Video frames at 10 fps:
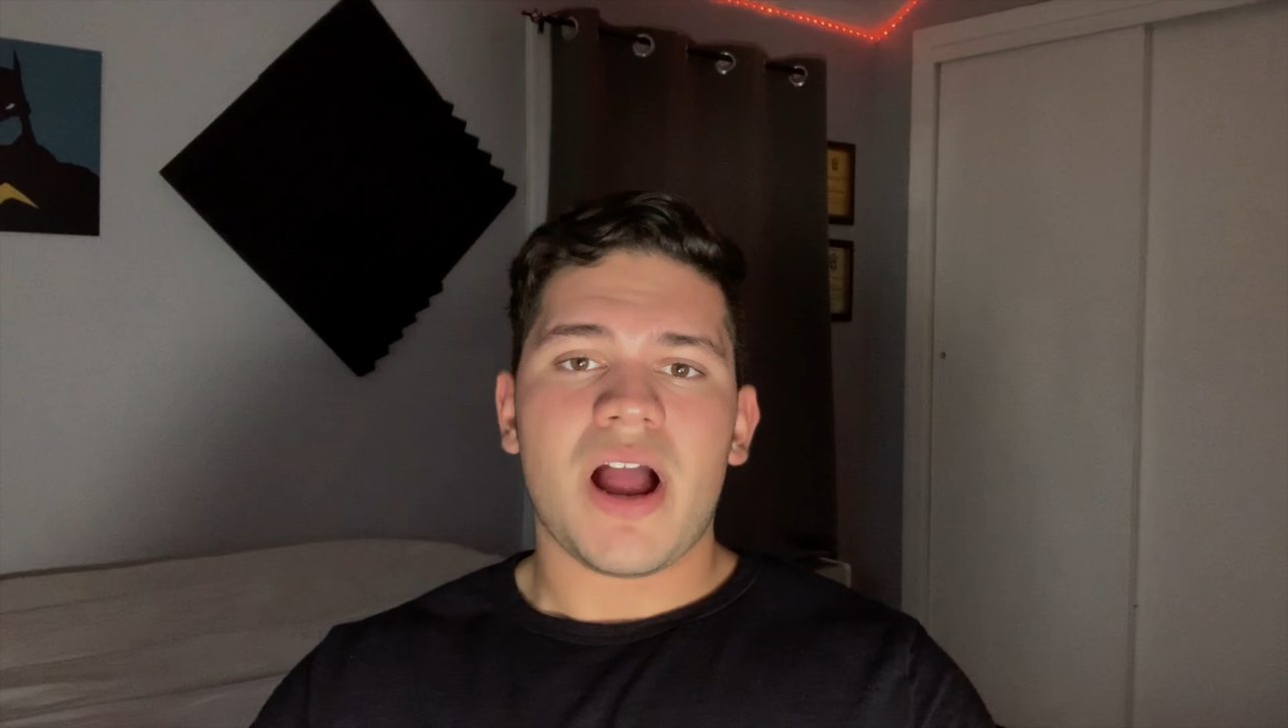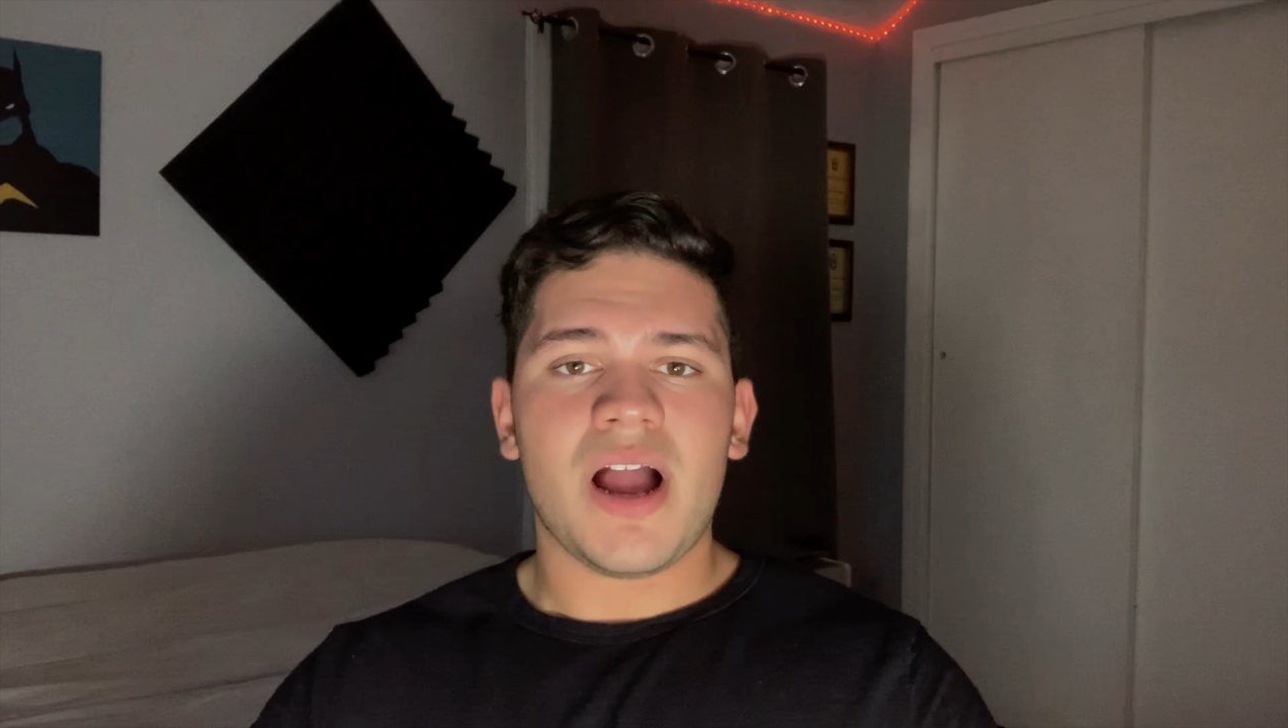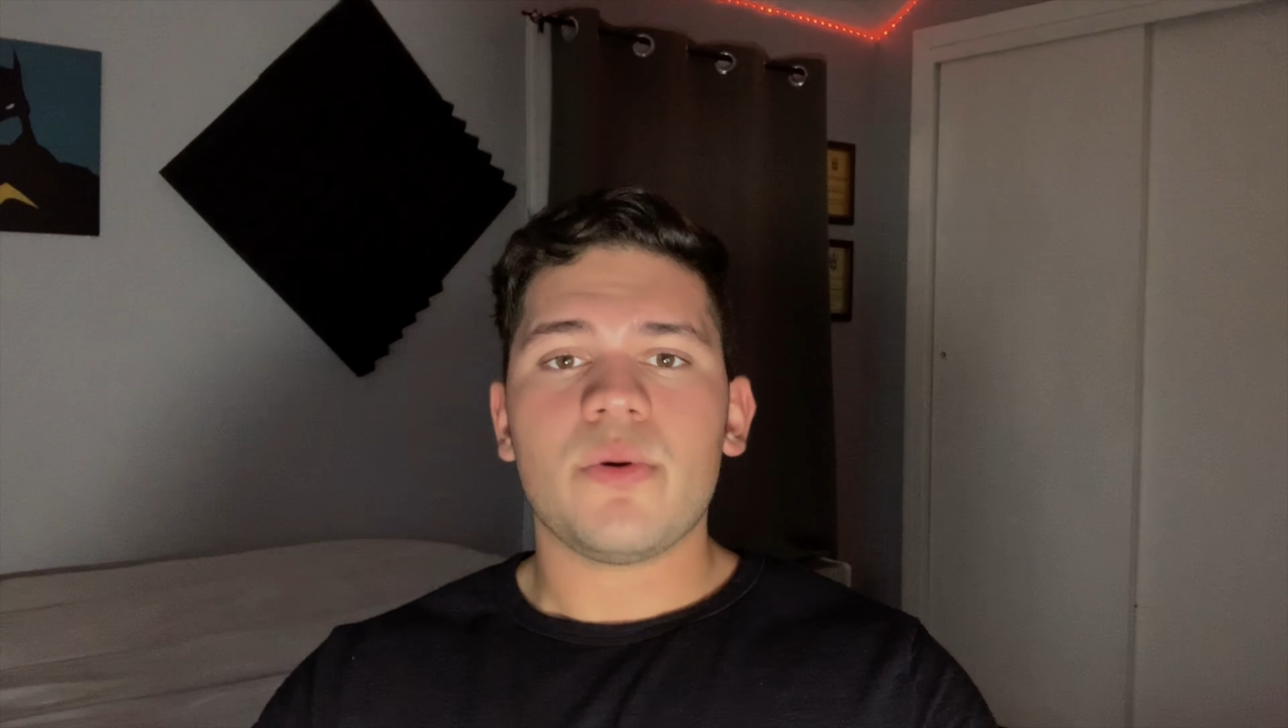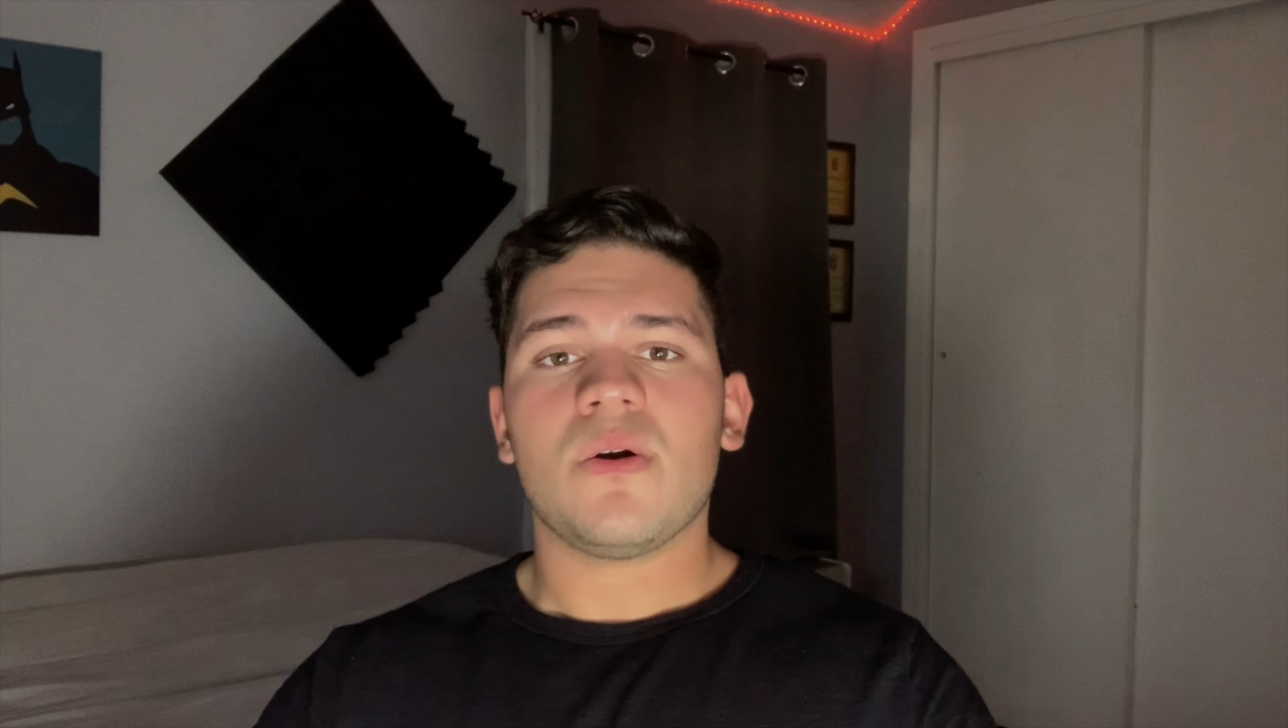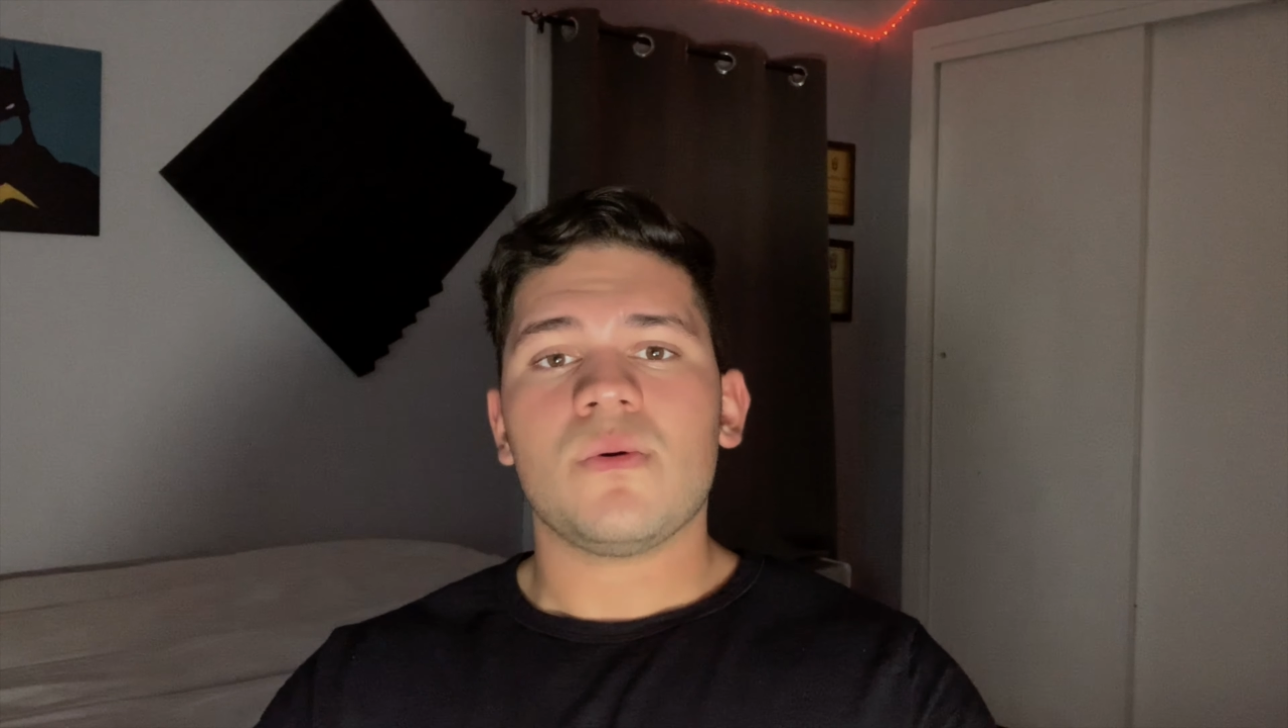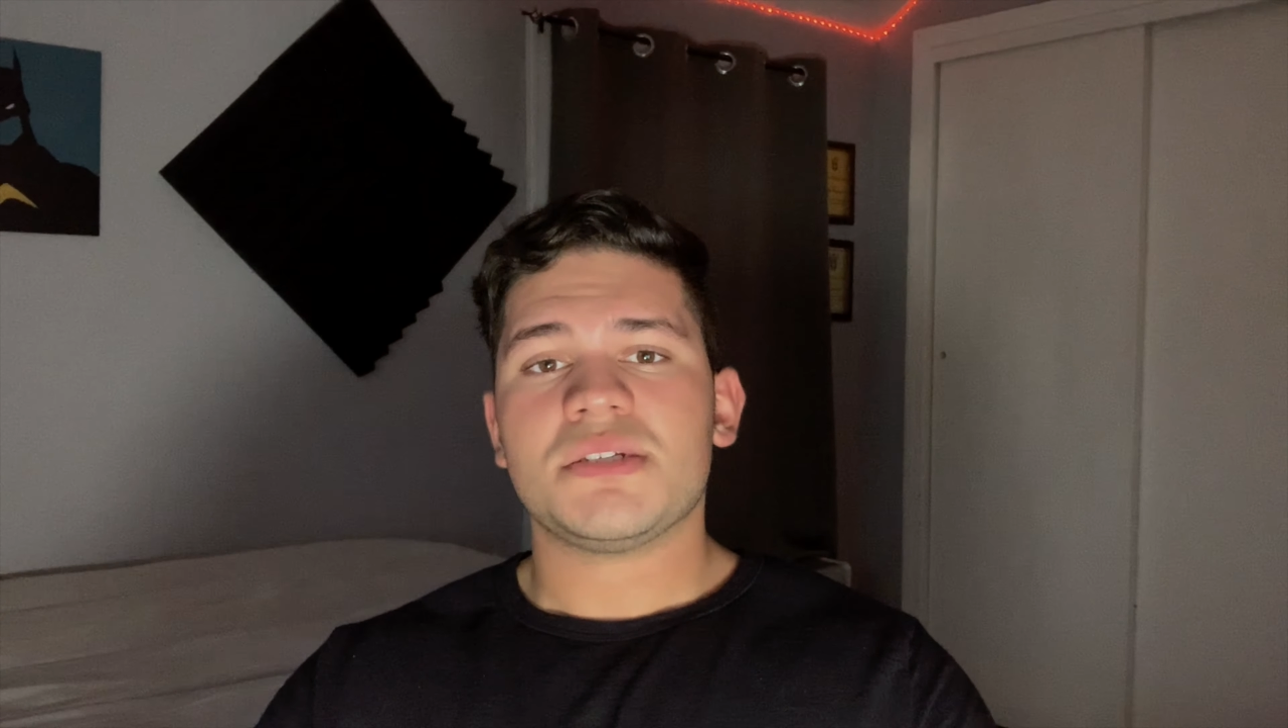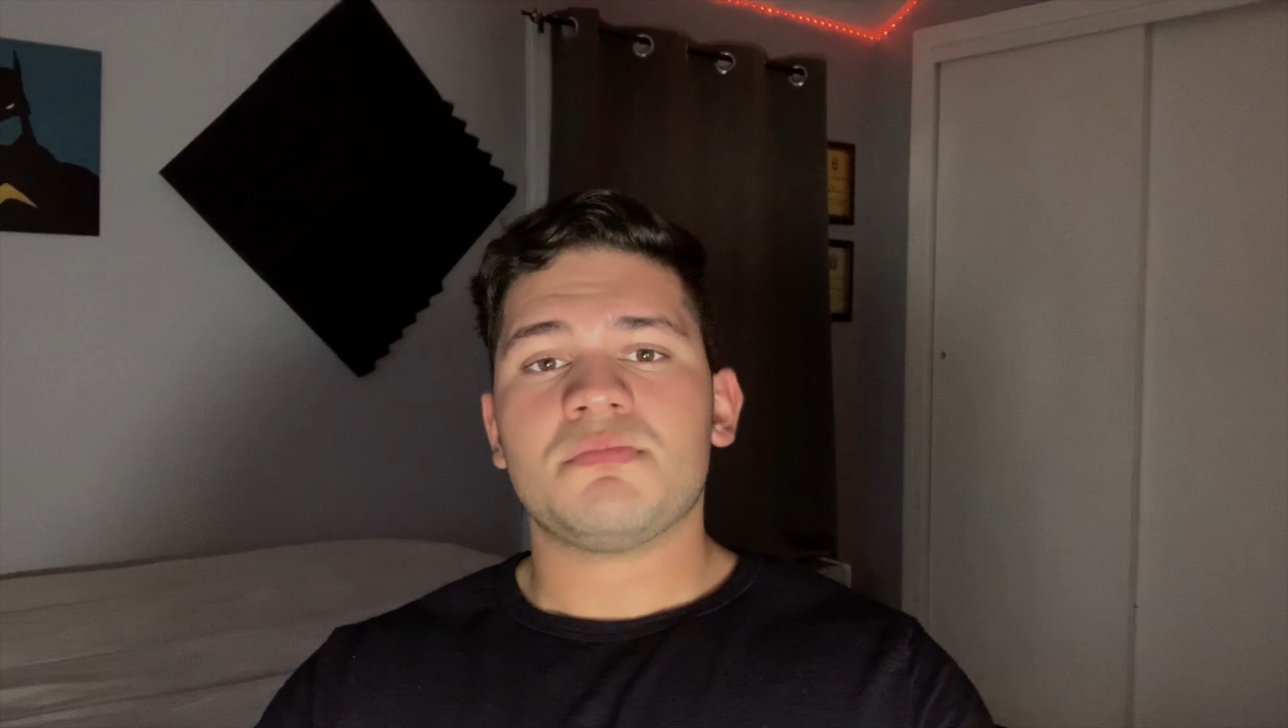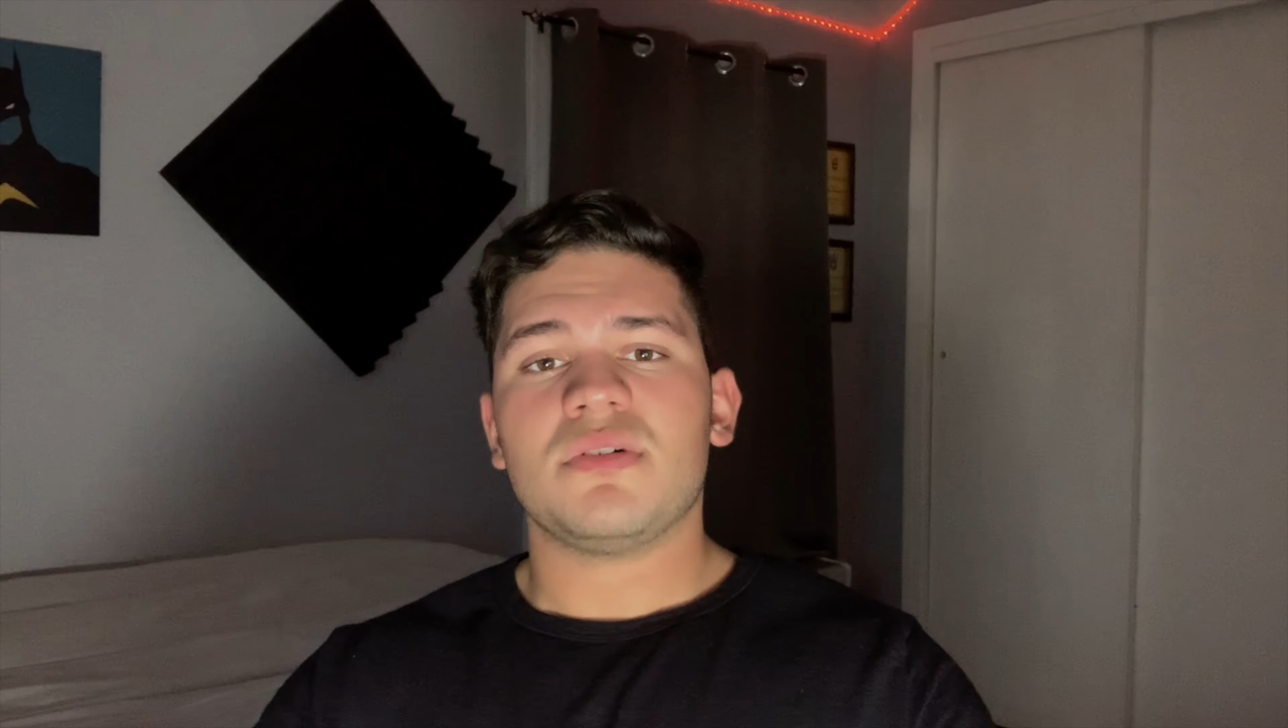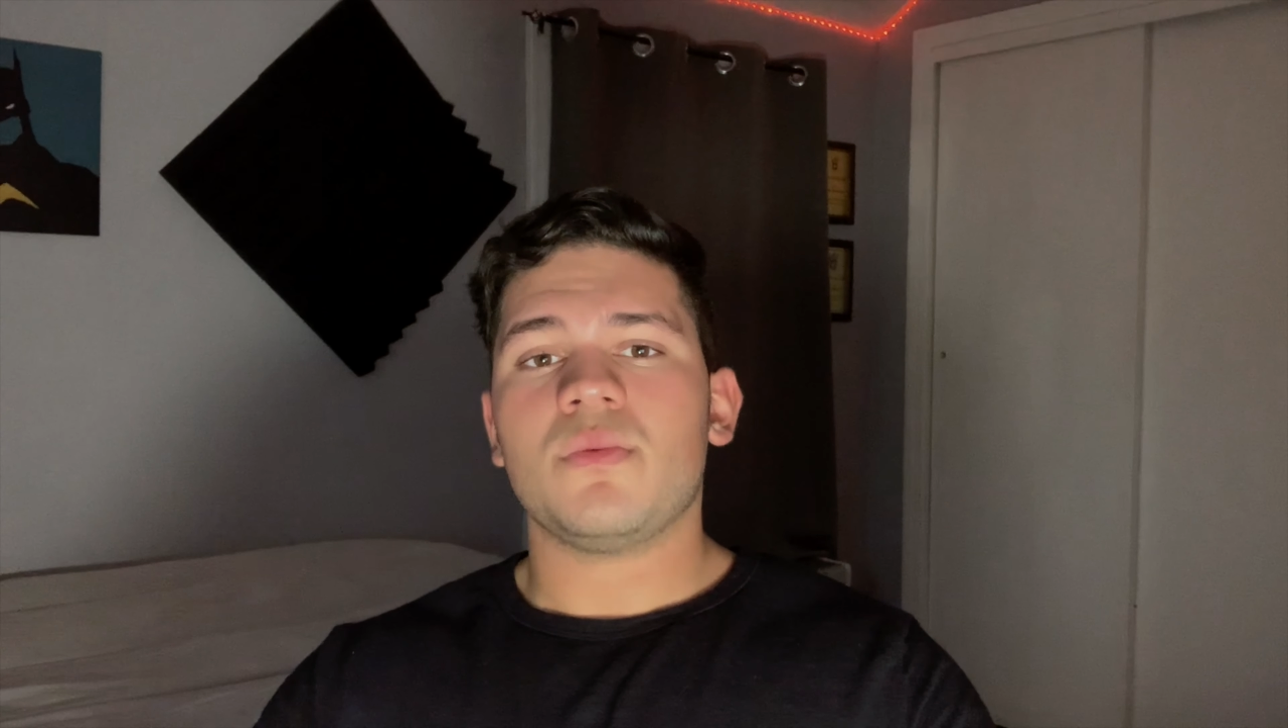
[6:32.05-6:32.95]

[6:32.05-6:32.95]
I would always put